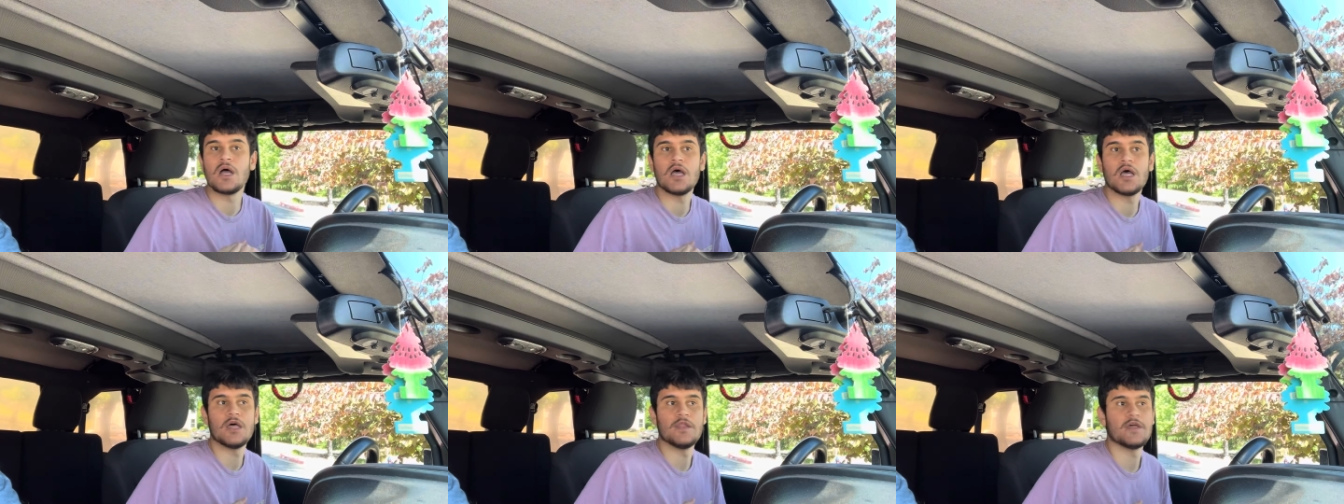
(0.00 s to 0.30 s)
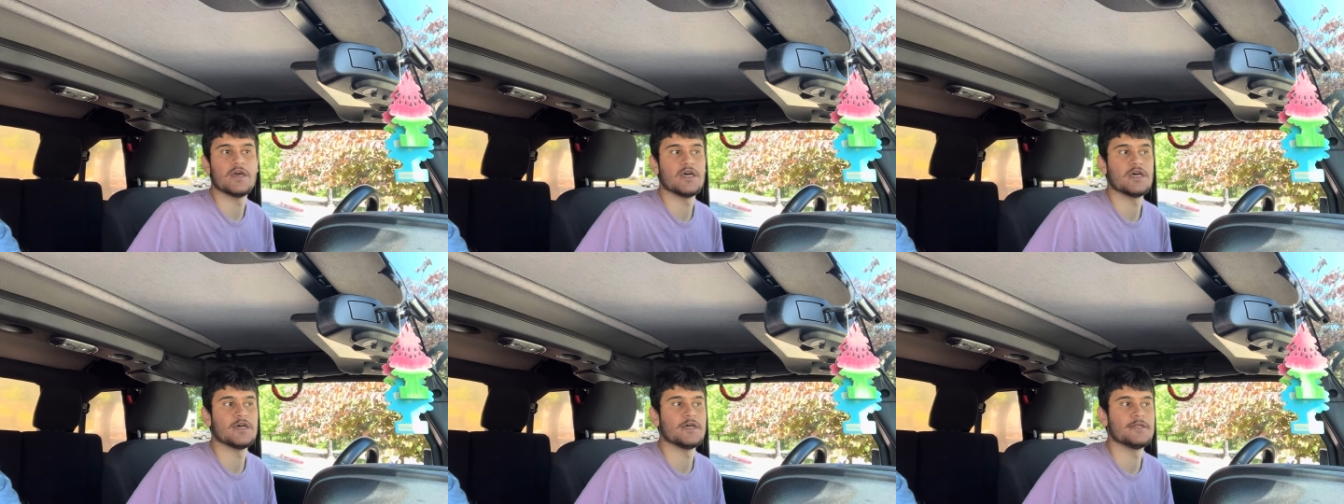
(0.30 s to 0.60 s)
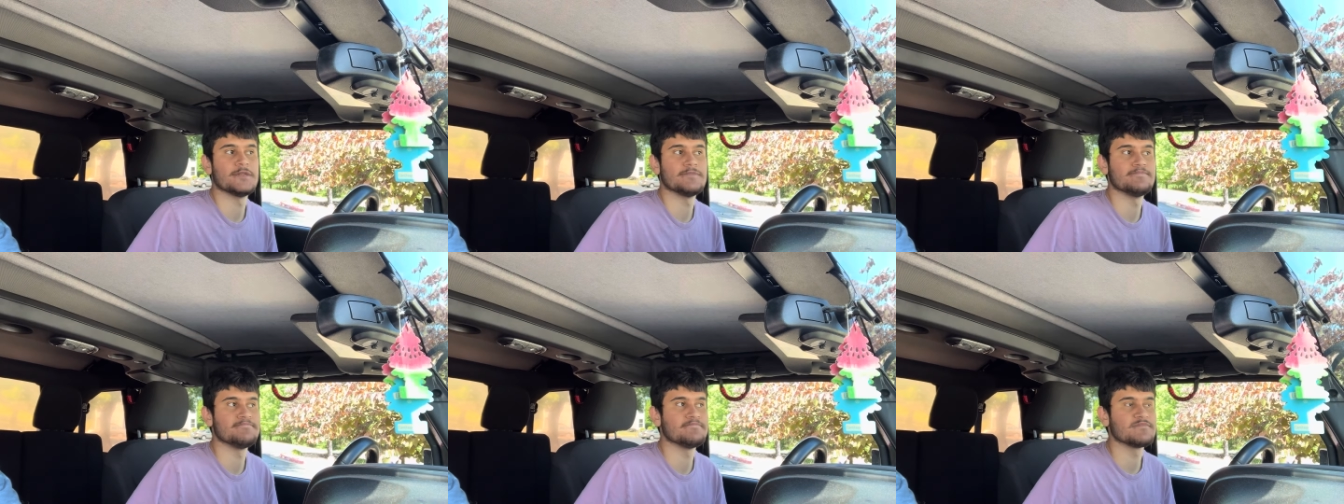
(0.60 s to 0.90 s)
and
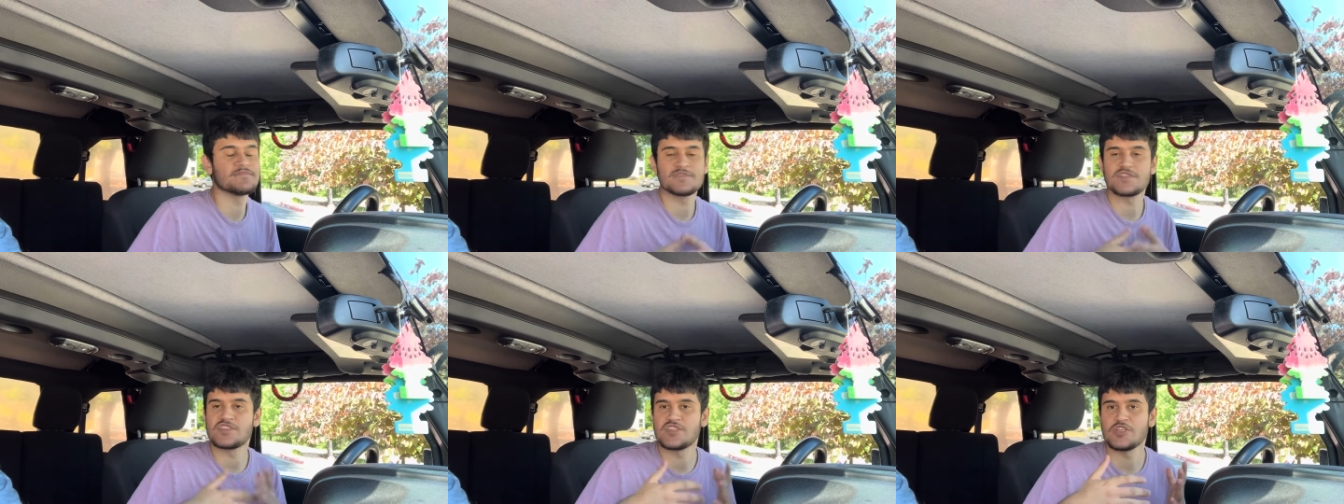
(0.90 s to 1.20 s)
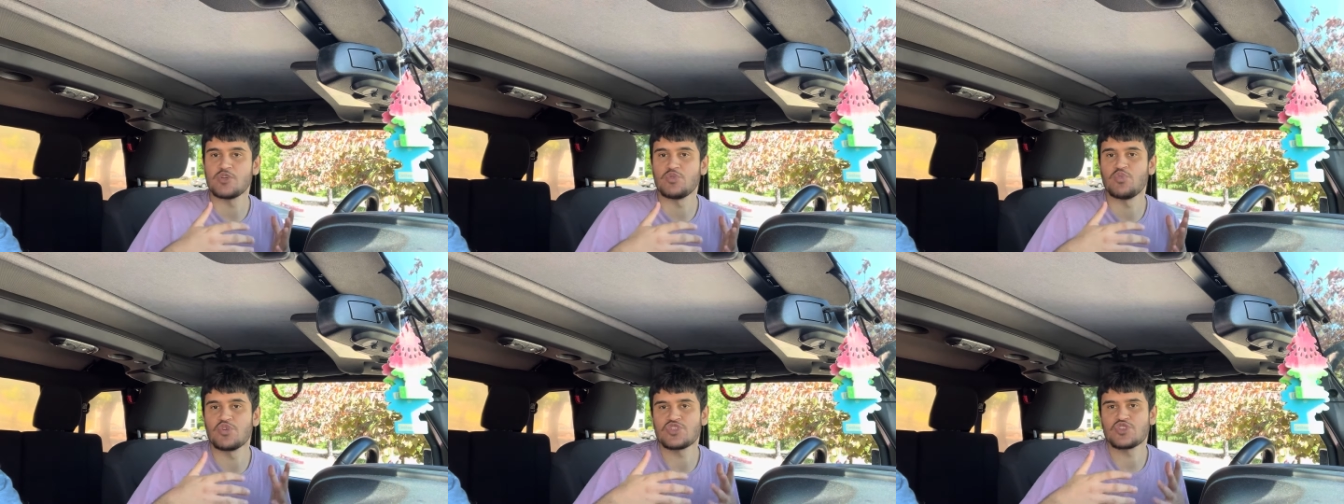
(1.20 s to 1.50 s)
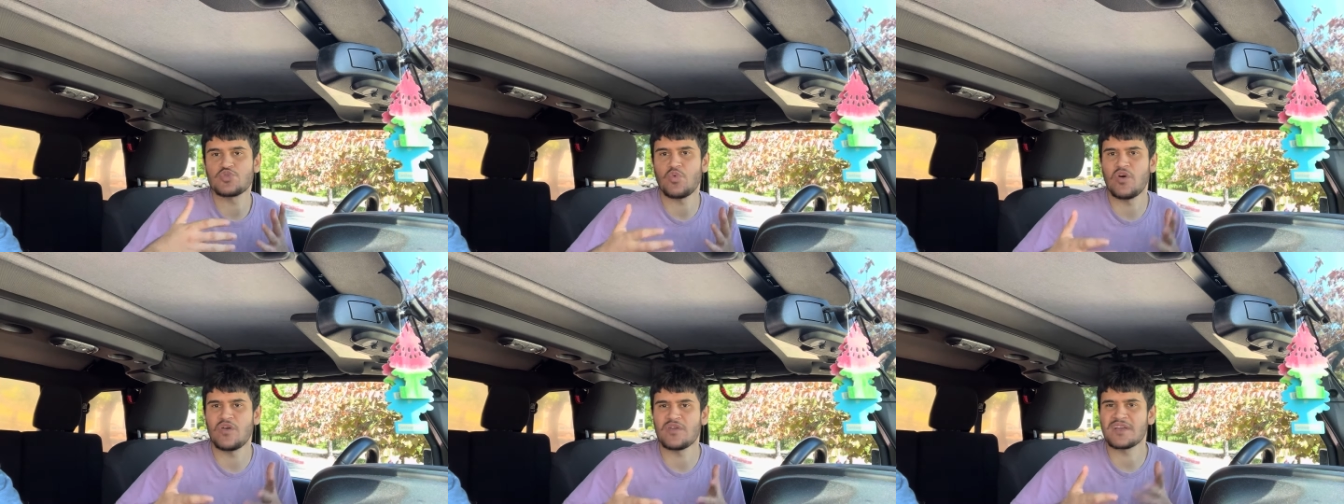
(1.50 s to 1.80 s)
then see which
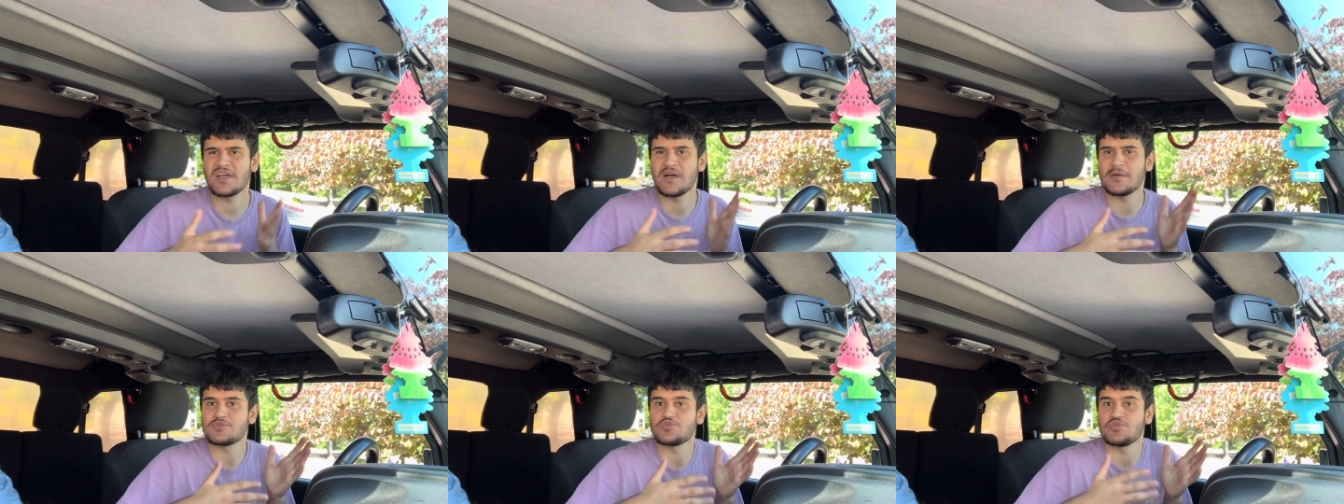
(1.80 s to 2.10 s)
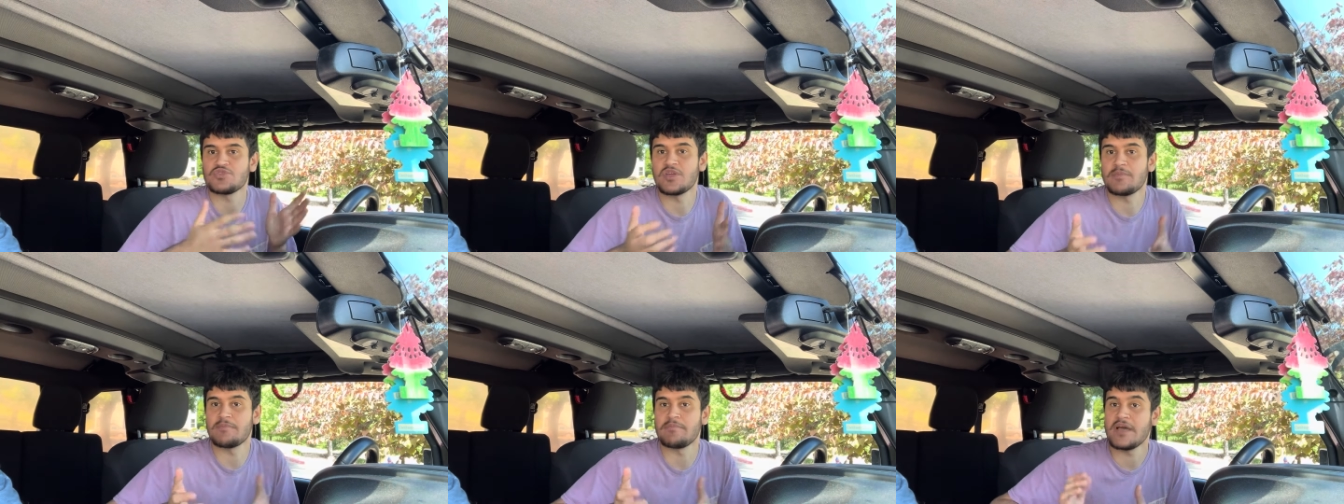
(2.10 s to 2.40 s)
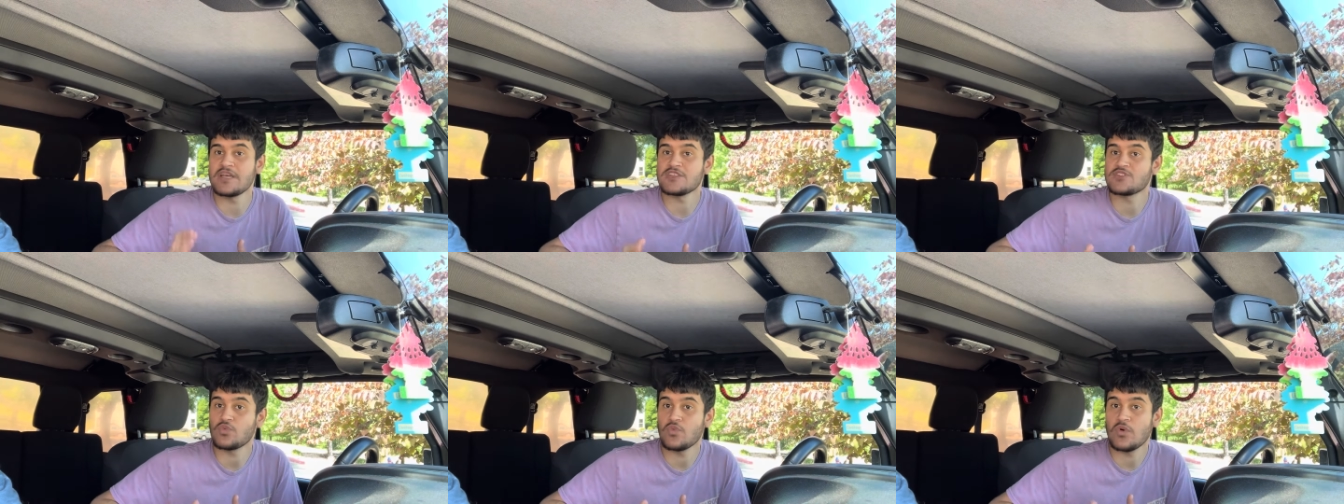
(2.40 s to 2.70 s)
one comes with the
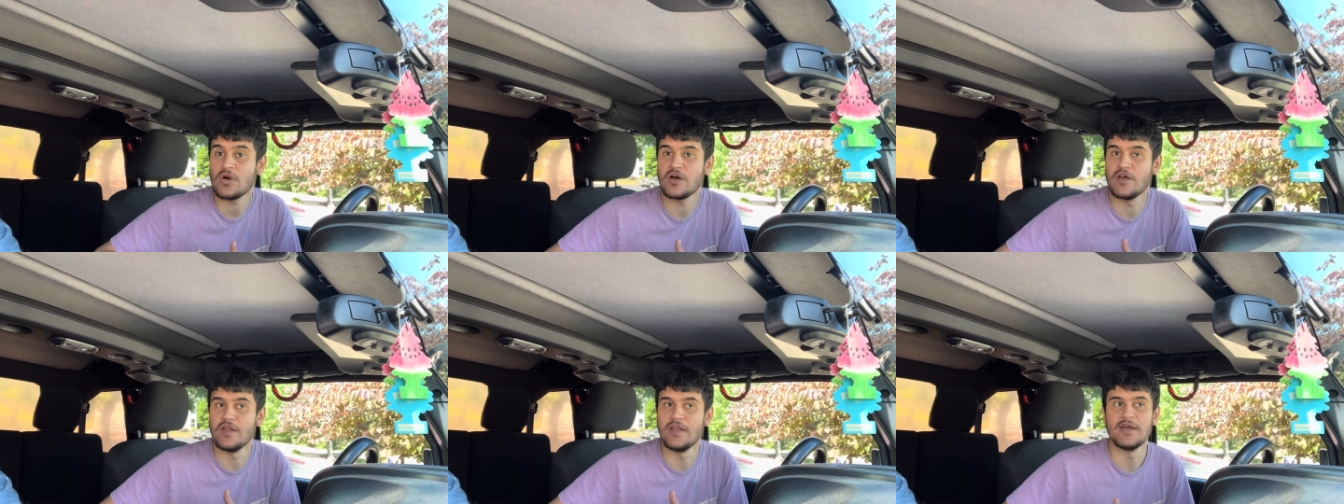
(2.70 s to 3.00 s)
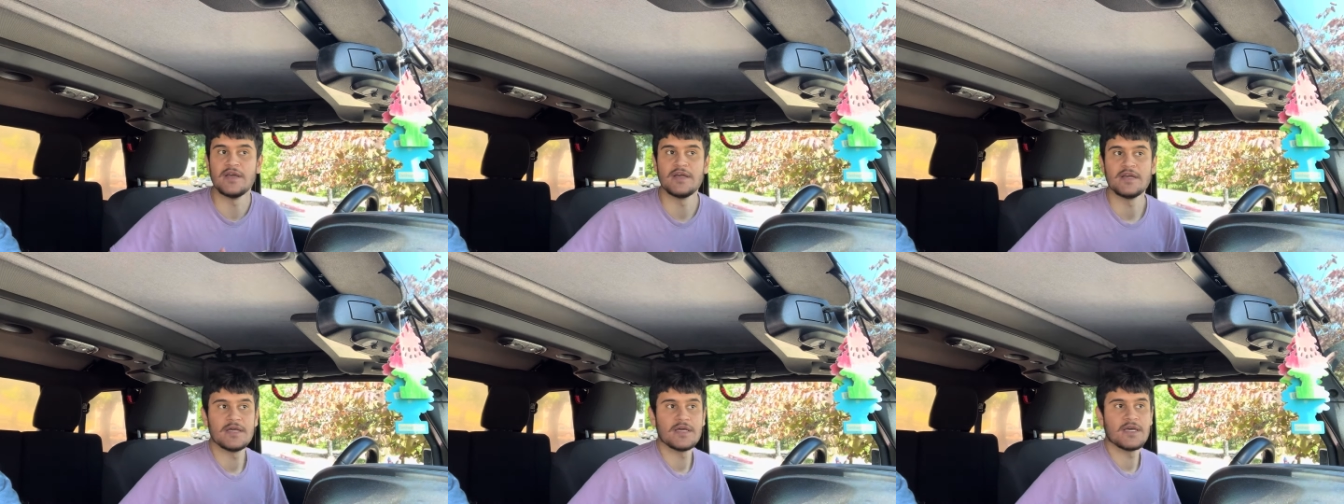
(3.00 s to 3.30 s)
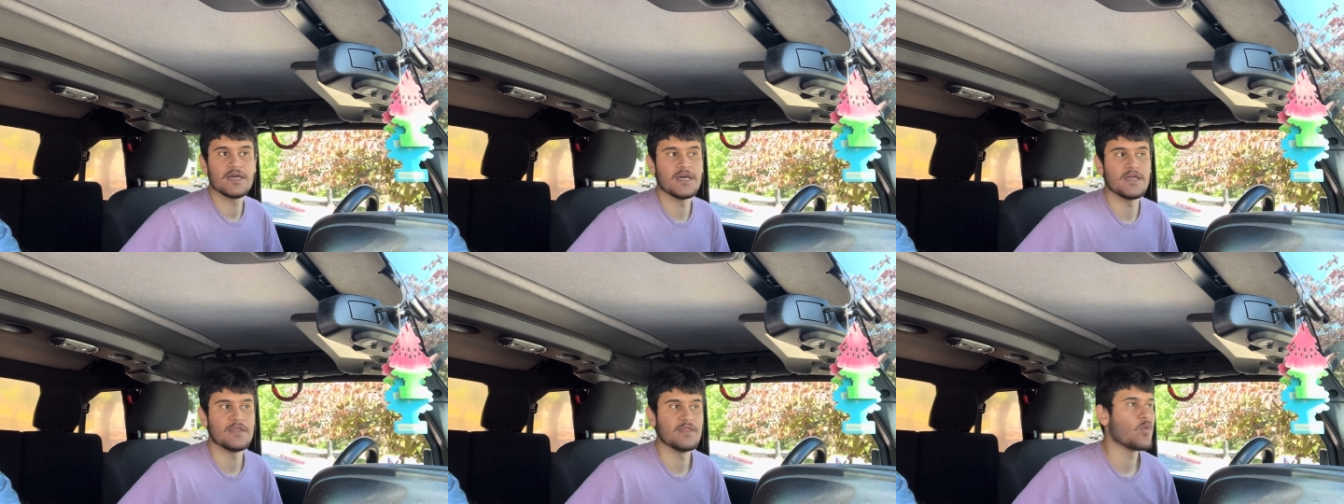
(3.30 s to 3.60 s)
best one.
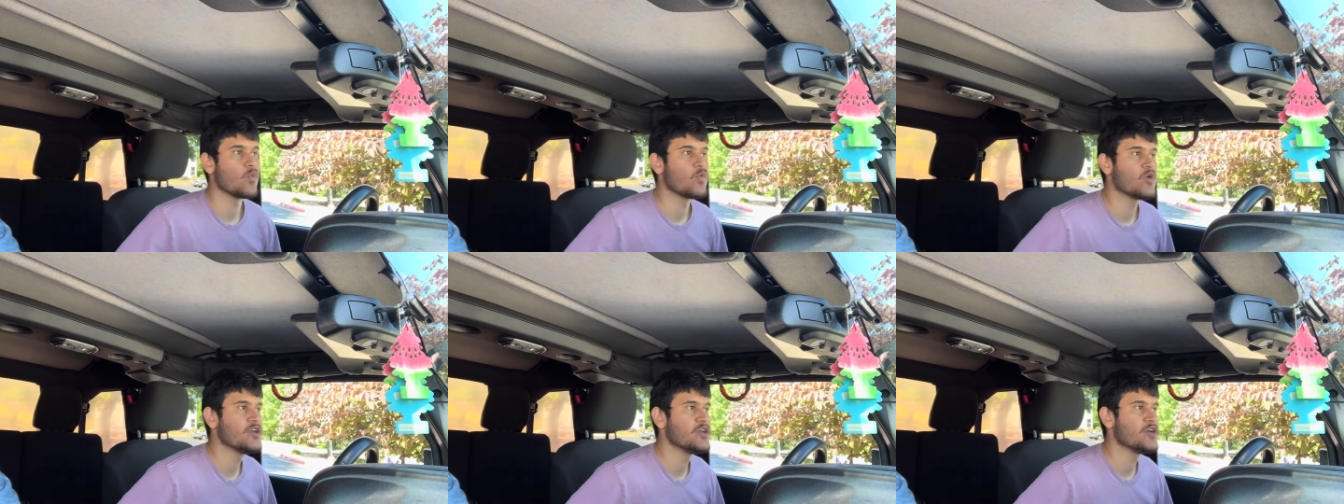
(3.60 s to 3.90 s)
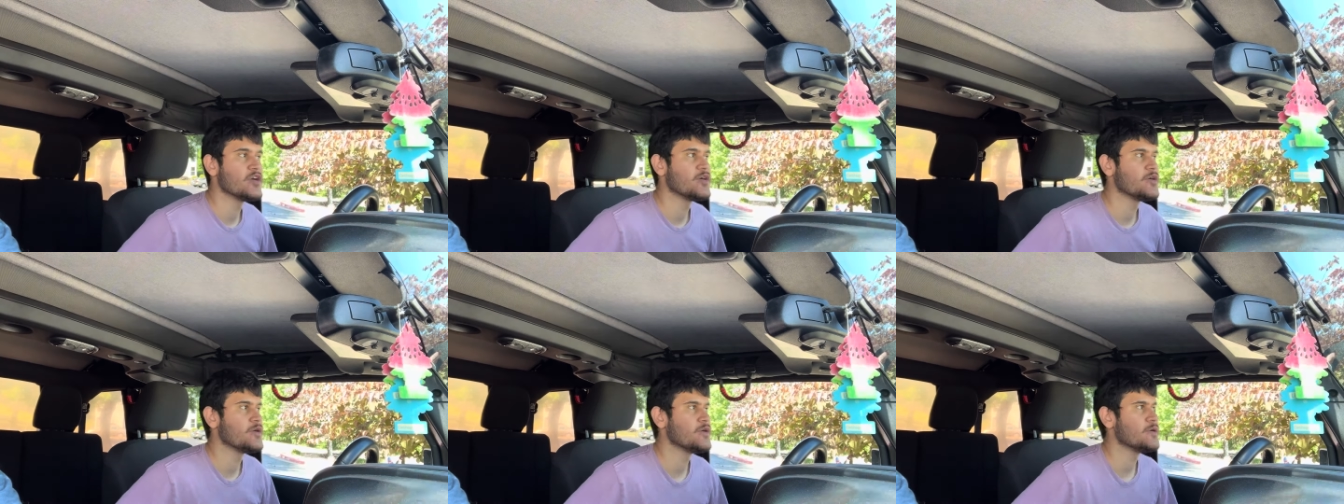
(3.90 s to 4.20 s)
And the winner,